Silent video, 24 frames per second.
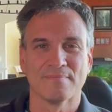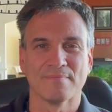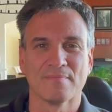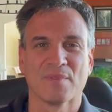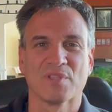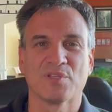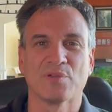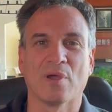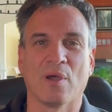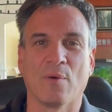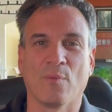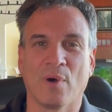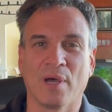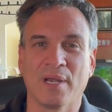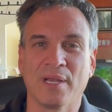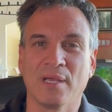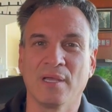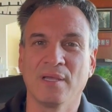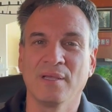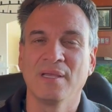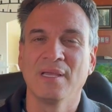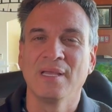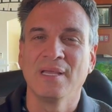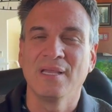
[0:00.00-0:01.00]
So I want
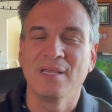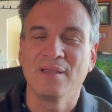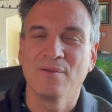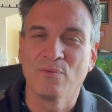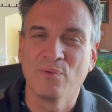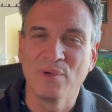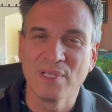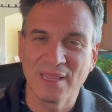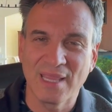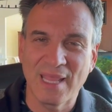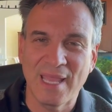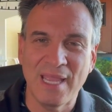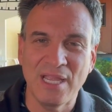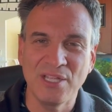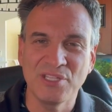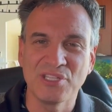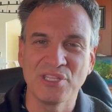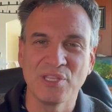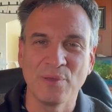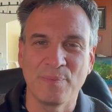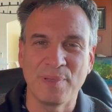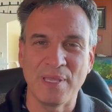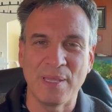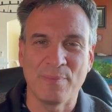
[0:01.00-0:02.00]
to relay to
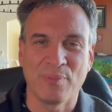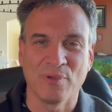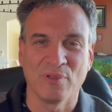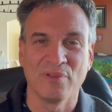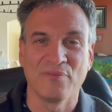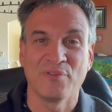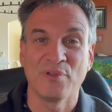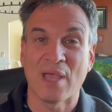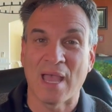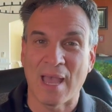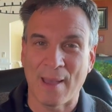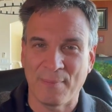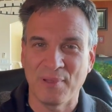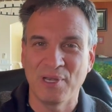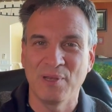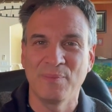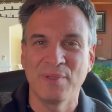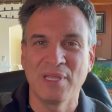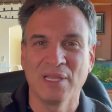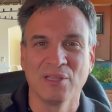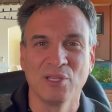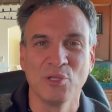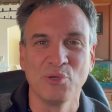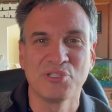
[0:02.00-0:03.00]
the people, if you happen to be
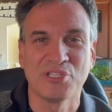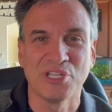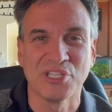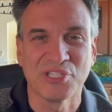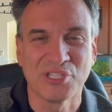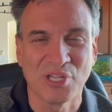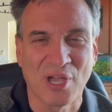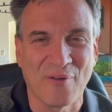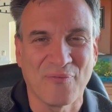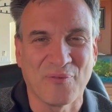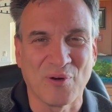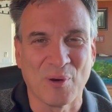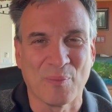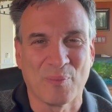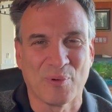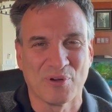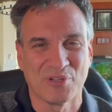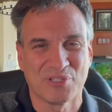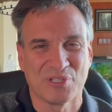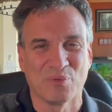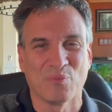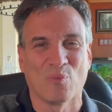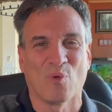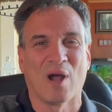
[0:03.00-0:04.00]
a Lucid software
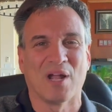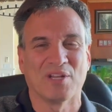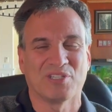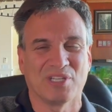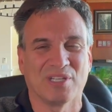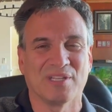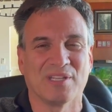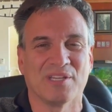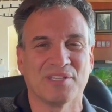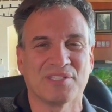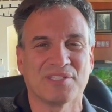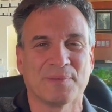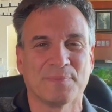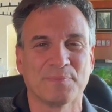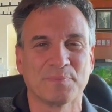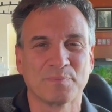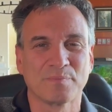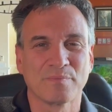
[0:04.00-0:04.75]
person watching this,